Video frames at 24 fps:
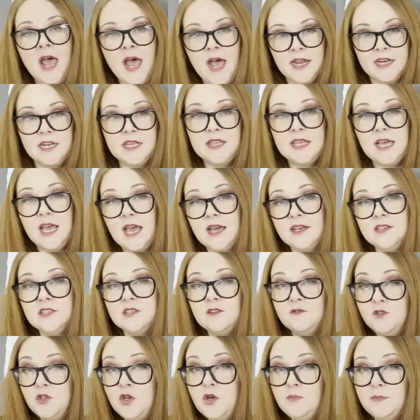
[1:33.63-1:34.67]
And in the case
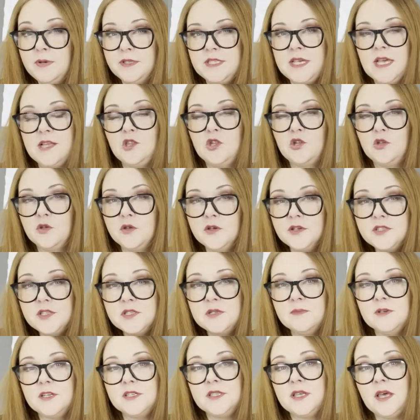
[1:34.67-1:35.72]
of new potential
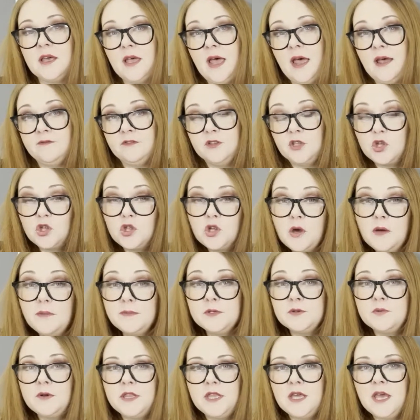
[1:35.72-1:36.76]
customers that haven't
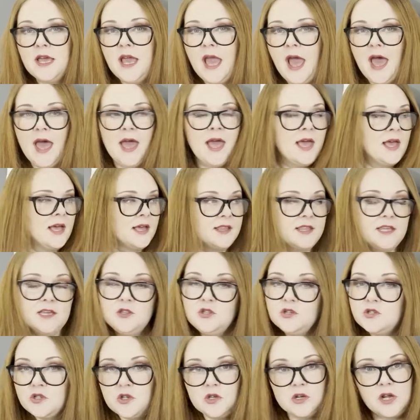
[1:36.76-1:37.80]
shopped with you yet, they're
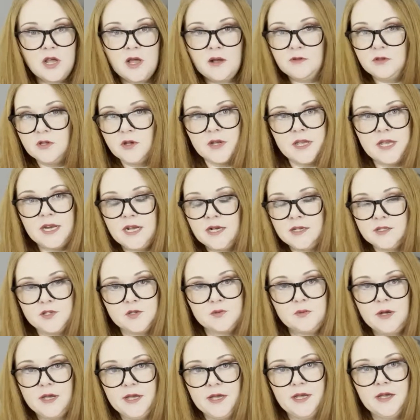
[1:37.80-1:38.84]
just going to go looking
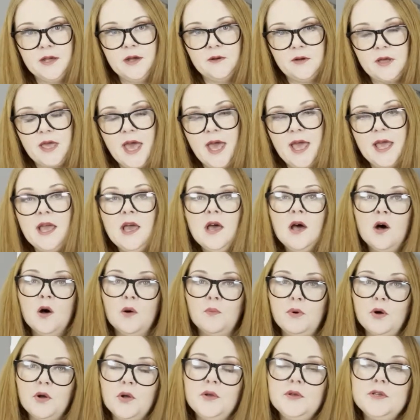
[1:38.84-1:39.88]
elsewhere, okay?
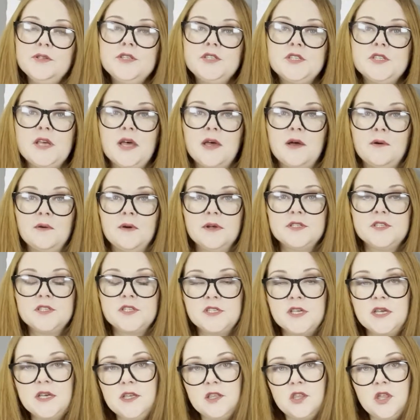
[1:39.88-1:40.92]
But also,
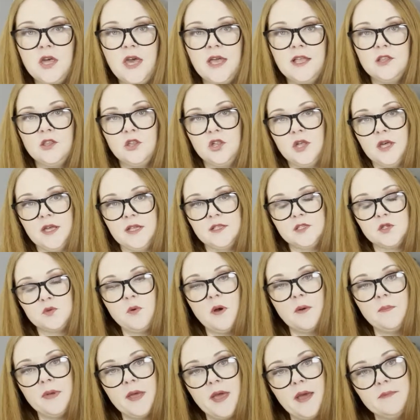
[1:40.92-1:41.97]
search engines
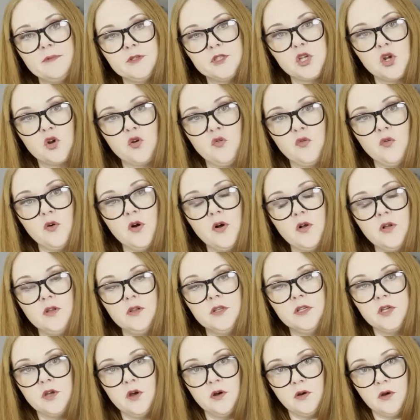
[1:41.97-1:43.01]
won't be able to
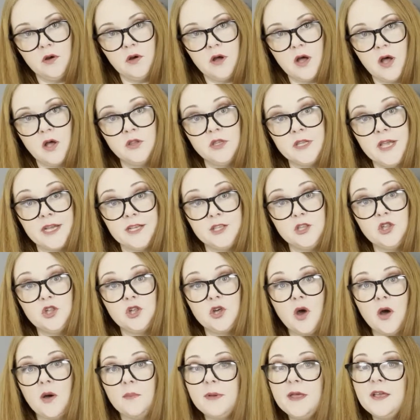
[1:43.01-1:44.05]
crawl your online
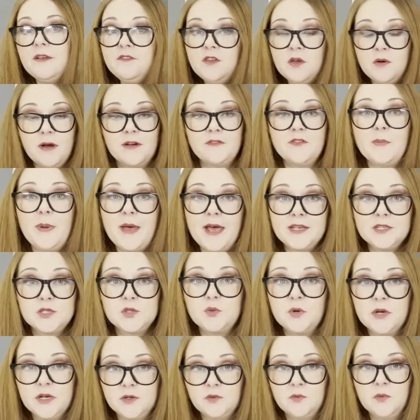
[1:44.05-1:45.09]
shop if you have a
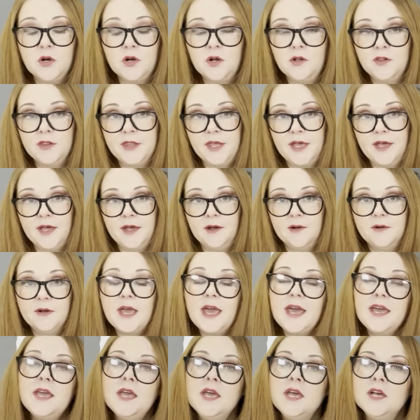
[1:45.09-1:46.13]
password wall there,
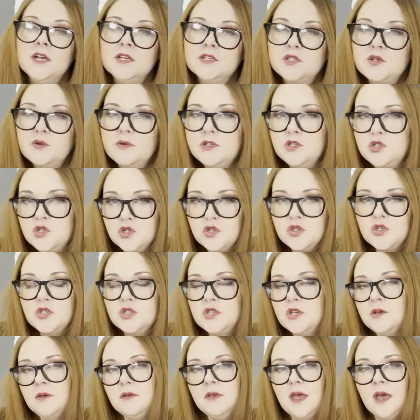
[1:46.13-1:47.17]
okay? So it doesn't
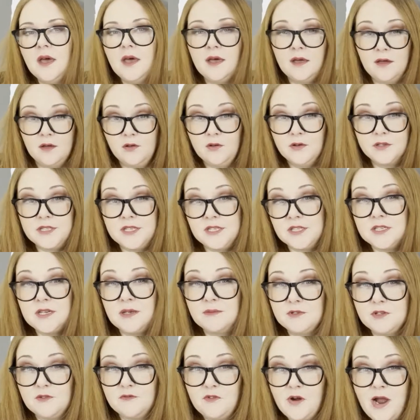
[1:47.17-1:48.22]
do you good in
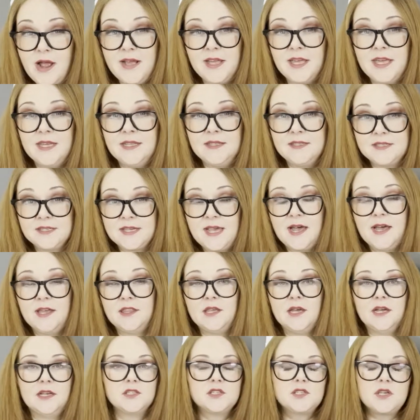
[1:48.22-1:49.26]
terms of rankings
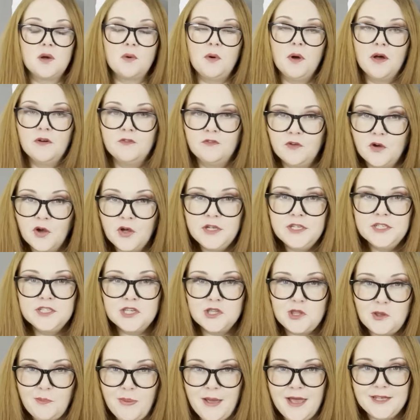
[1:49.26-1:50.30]
either. So
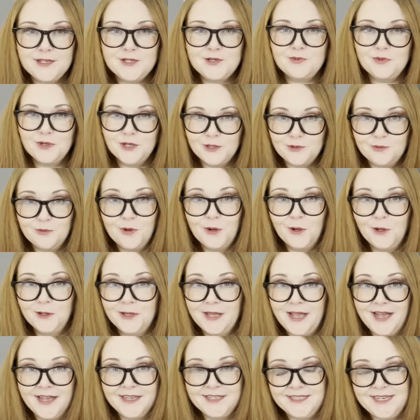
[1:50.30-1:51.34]
avoid the password
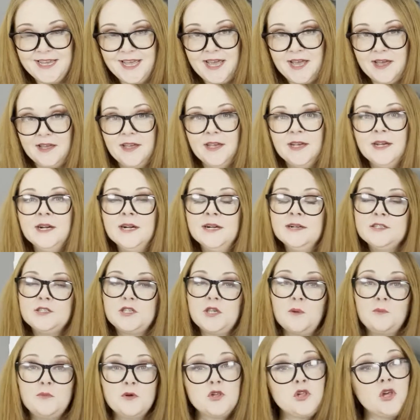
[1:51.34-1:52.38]
wall idea.
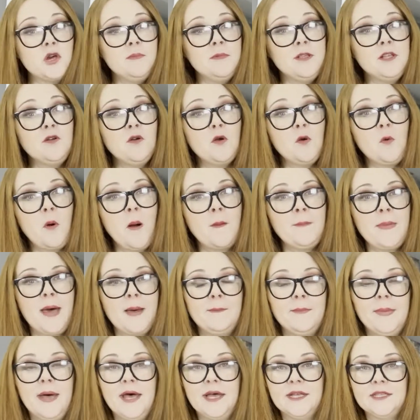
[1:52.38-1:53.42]
So presuming you're a
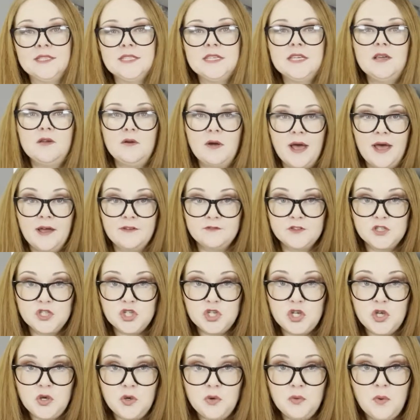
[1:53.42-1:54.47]
one-man band, you have
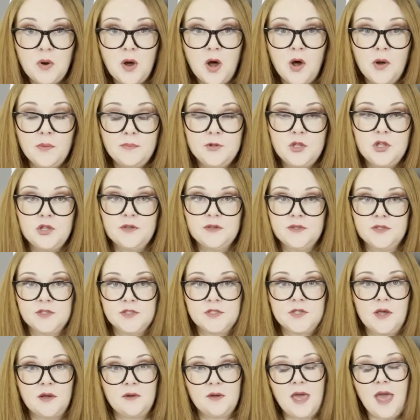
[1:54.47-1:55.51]
two
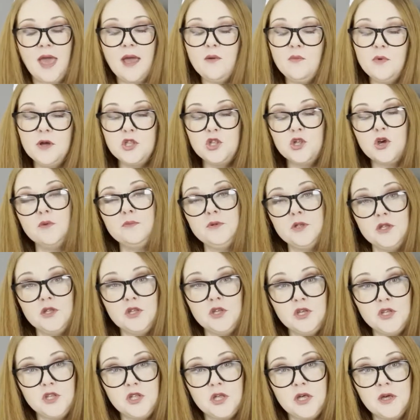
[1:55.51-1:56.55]
options, okay? Which option
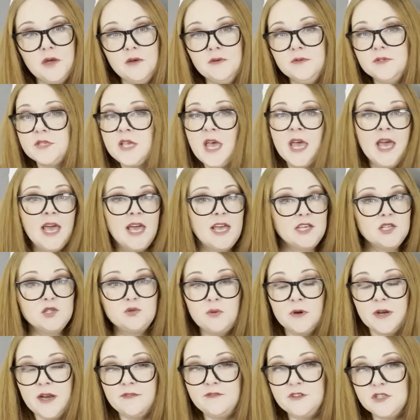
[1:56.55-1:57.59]
you choose is
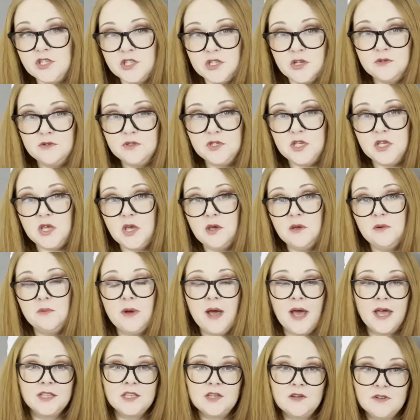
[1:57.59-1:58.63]
whatever suits you
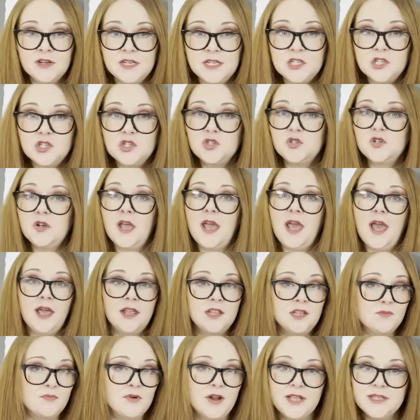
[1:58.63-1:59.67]
and your industry
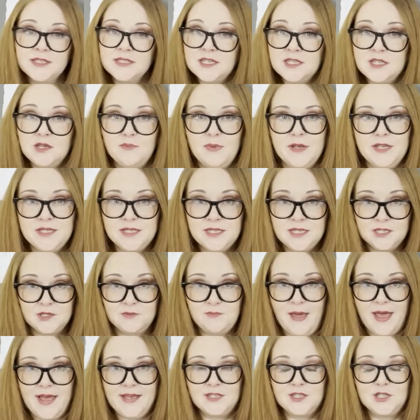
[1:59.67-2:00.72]
and your brand and your business
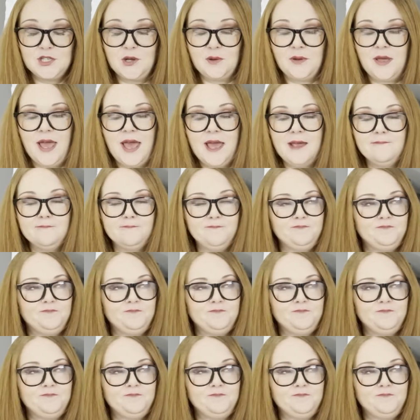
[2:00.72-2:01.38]
best, okay?